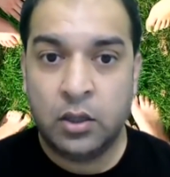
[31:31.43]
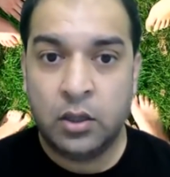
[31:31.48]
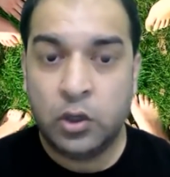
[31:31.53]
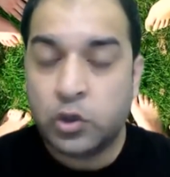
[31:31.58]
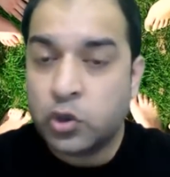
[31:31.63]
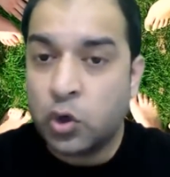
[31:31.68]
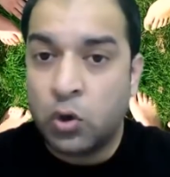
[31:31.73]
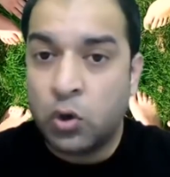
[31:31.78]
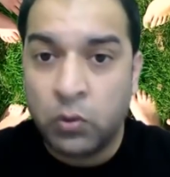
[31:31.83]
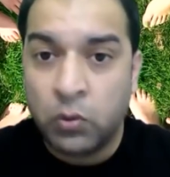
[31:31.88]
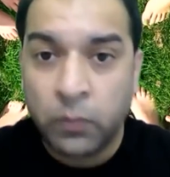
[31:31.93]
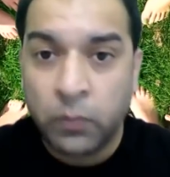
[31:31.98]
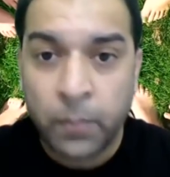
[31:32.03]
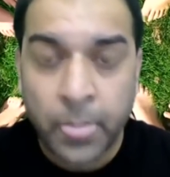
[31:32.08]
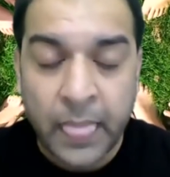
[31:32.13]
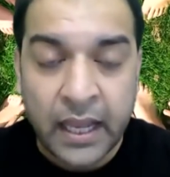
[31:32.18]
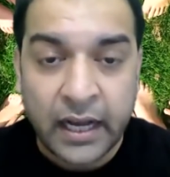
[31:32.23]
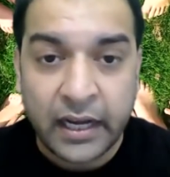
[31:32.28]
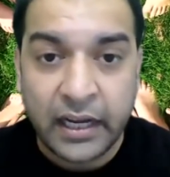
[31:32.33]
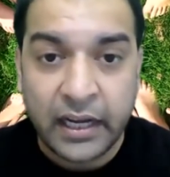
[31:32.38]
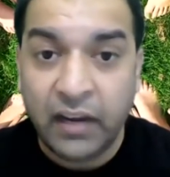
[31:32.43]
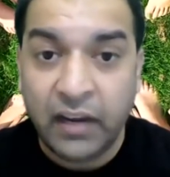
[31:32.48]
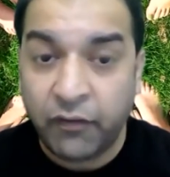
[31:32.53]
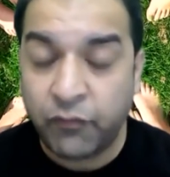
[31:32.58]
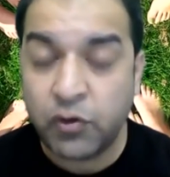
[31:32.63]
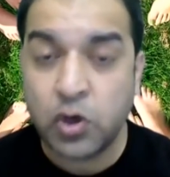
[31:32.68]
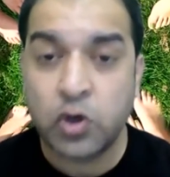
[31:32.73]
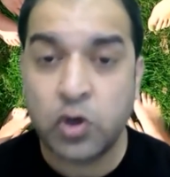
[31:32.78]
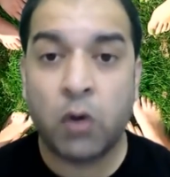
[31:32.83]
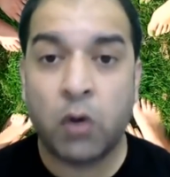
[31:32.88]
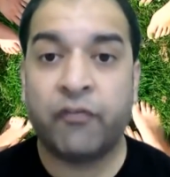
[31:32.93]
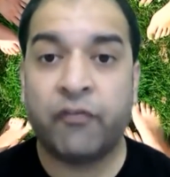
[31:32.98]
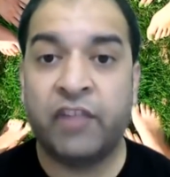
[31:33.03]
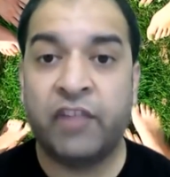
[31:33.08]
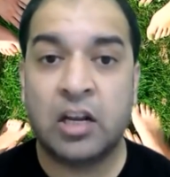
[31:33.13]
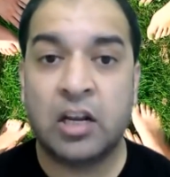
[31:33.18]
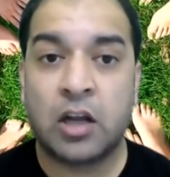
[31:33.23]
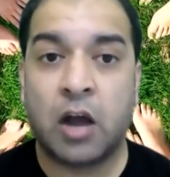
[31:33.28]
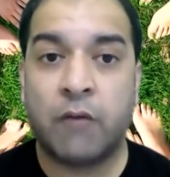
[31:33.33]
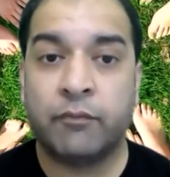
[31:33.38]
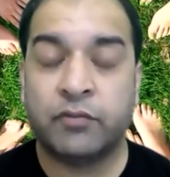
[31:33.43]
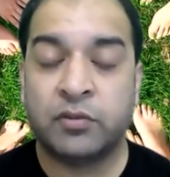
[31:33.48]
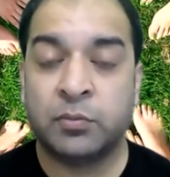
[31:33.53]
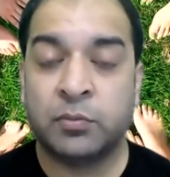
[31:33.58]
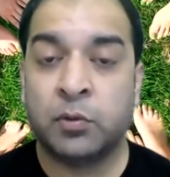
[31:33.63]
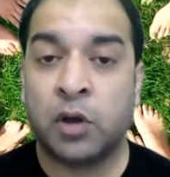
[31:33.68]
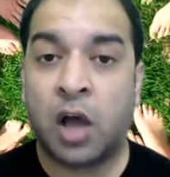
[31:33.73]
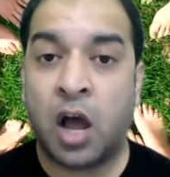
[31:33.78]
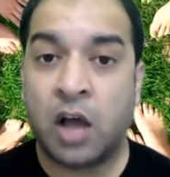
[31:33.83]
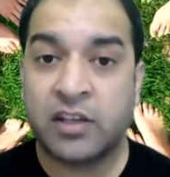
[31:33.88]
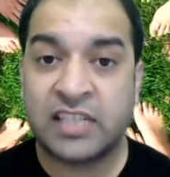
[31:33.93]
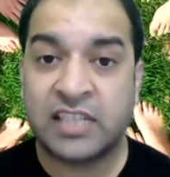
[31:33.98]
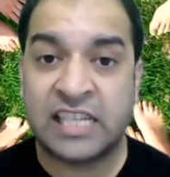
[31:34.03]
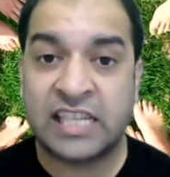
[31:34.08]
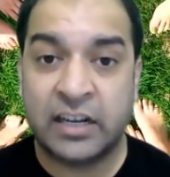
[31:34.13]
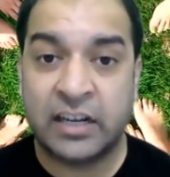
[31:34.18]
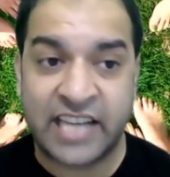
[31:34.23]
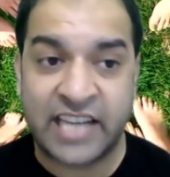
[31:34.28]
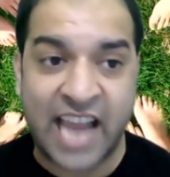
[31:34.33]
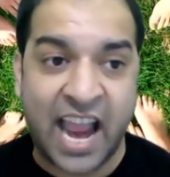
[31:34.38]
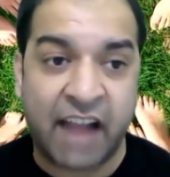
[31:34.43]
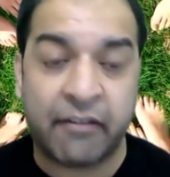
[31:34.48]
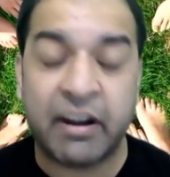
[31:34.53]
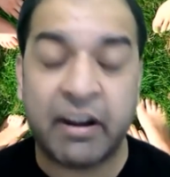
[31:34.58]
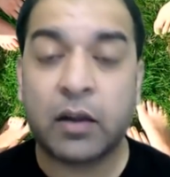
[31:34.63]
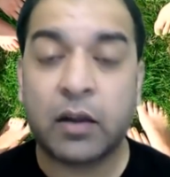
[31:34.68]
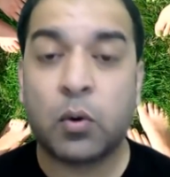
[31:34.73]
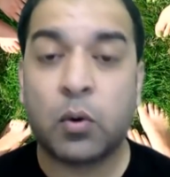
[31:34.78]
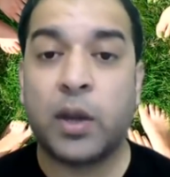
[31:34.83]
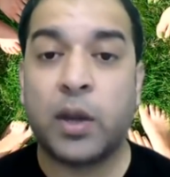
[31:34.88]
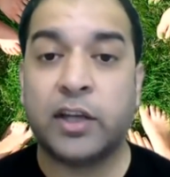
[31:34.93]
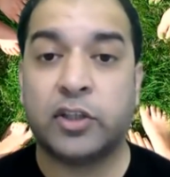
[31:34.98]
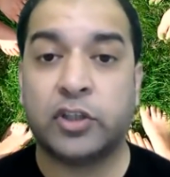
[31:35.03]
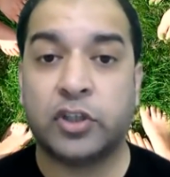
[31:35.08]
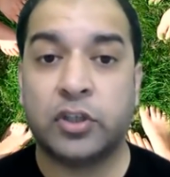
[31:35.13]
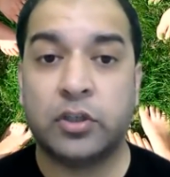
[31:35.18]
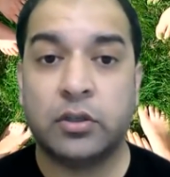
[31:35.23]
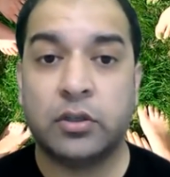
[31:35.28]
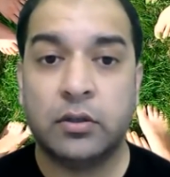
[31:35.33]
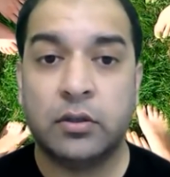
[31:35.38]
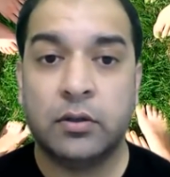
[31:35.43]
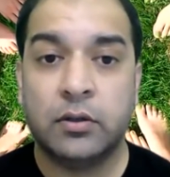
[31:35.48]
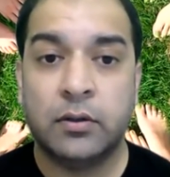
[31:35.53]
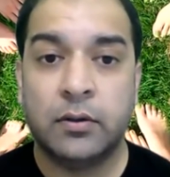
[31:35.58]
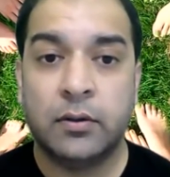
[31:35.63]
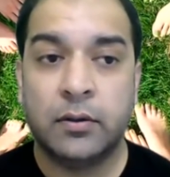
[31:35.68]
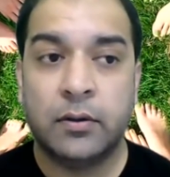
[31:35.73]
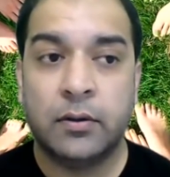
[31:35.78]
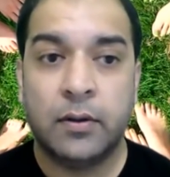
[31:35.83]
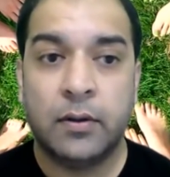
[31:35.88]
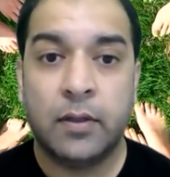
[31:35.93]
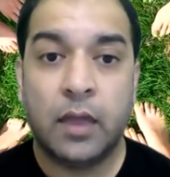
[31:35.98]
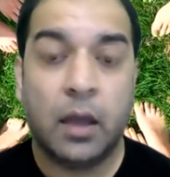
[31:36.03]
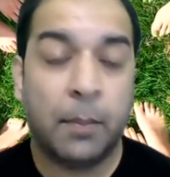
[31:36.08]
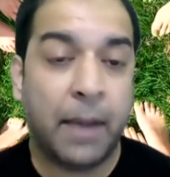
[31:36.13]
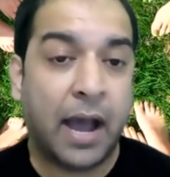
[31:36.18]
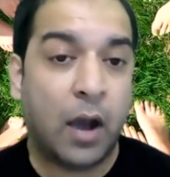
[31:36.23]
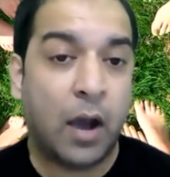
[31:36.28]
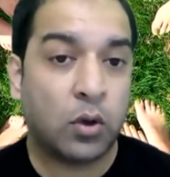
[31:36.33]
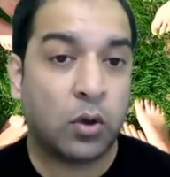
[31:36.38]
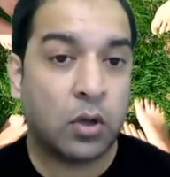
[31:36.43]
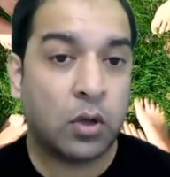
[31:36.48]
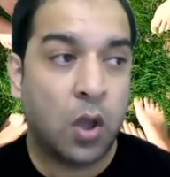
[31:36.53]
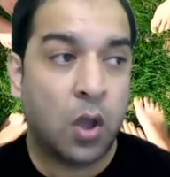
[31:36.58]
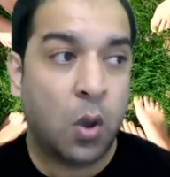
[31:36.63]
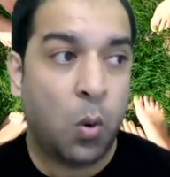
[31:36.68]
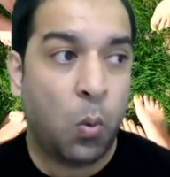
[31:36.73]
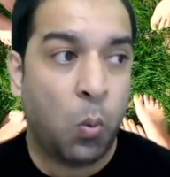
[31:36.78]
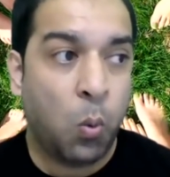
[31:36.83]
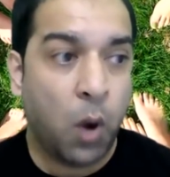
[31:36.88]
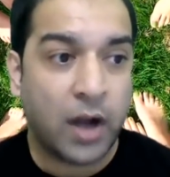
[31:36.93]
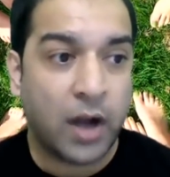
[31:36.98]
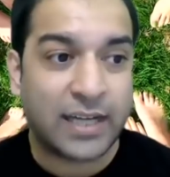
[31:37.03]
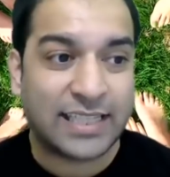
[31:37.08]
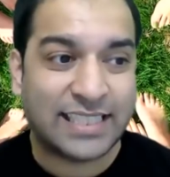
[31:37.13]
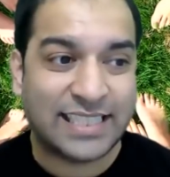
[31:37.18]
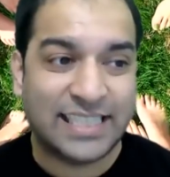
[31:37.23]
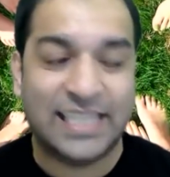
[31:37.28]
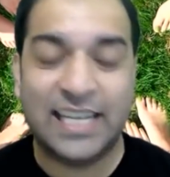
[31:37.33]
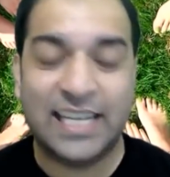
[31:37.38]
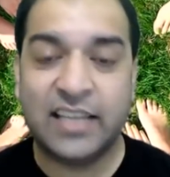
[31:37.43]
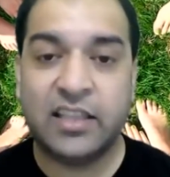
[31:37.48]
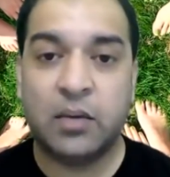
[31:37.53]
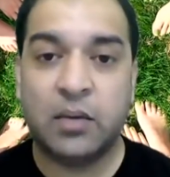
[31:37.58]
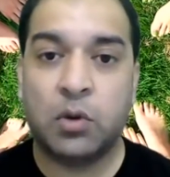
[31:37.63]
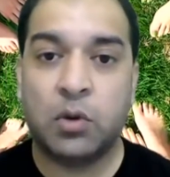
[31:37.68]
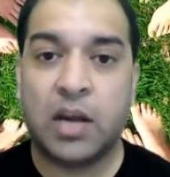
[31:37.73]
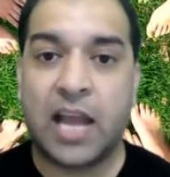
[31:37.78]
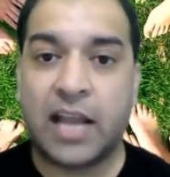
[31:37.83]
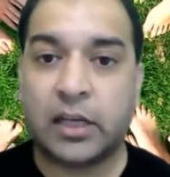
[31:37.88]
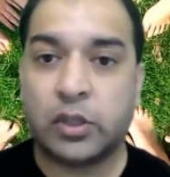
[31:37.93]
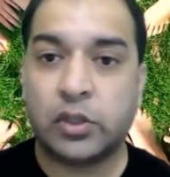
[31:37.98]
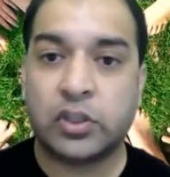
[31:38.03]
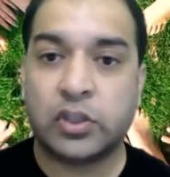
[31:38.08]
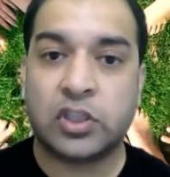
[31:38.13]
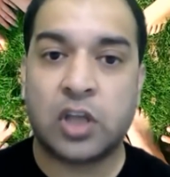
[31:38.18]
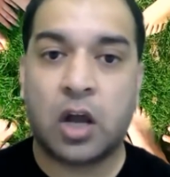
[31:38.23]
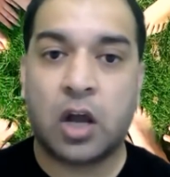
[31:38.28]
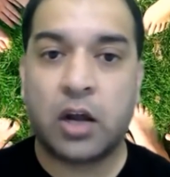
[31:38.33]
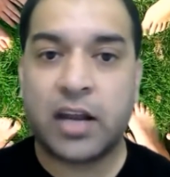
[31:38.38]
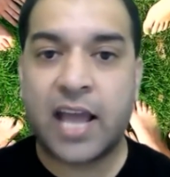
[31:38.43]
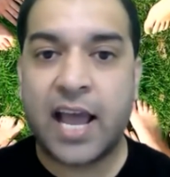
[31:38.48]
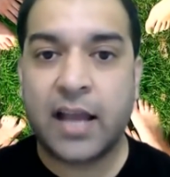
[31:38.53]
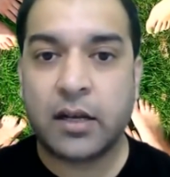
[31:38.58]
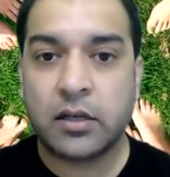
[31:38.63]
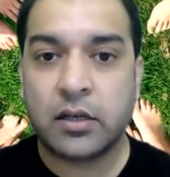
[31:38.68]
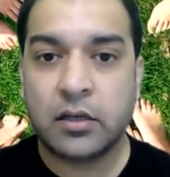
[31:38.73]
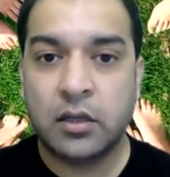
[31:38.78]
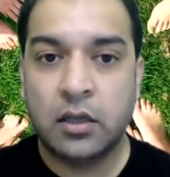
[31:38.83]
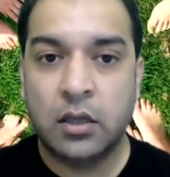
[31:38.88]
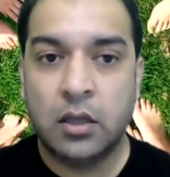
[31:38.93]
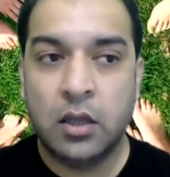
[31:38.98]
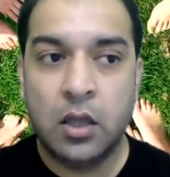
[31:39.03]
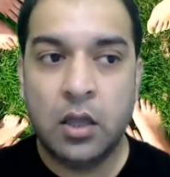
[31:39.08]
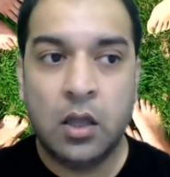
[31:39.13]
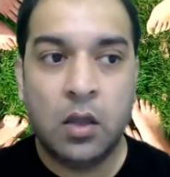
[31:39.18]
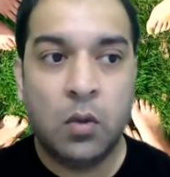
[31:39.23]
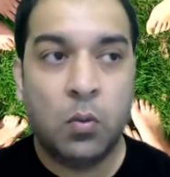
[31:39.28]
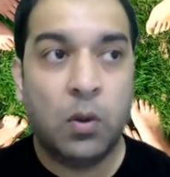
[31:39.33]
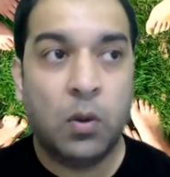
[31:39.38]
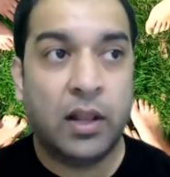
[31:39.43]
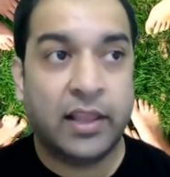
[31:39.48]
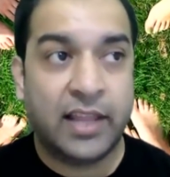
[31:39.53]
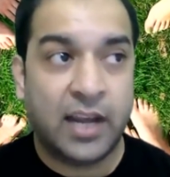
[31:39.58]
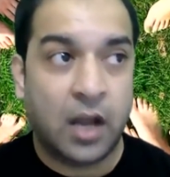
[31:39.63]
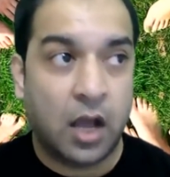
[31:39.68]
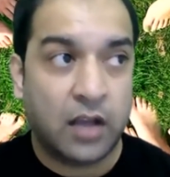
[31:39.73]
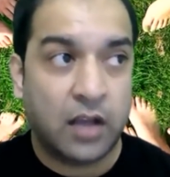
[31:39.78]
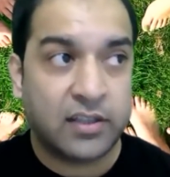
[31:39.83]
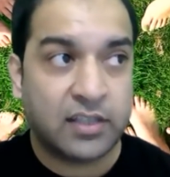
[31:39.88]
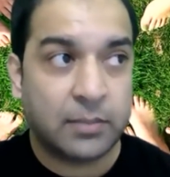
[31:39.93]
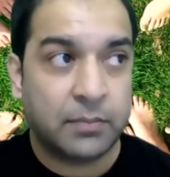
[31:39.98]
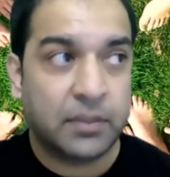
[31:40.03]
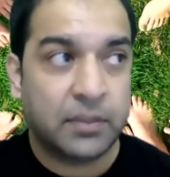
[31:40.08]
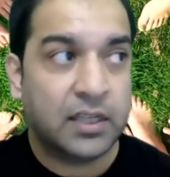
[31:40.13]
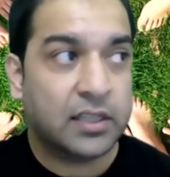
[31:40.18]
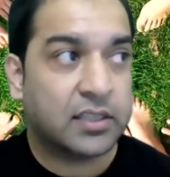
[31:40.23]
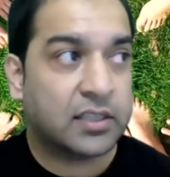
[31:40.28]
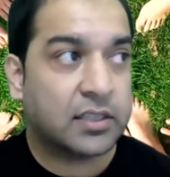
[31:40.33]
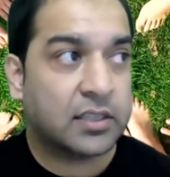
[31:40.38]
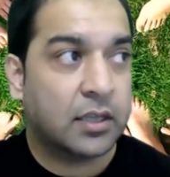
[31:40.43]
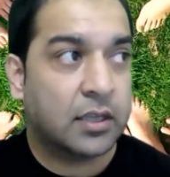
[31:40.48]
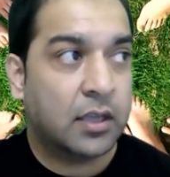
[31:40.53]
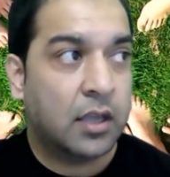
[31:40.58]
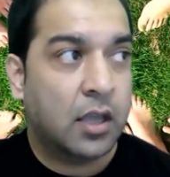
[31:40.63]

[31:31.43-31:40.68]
So if you don't feel comfortable asking a direct question about what tier they would like to start at, well, then ask them this.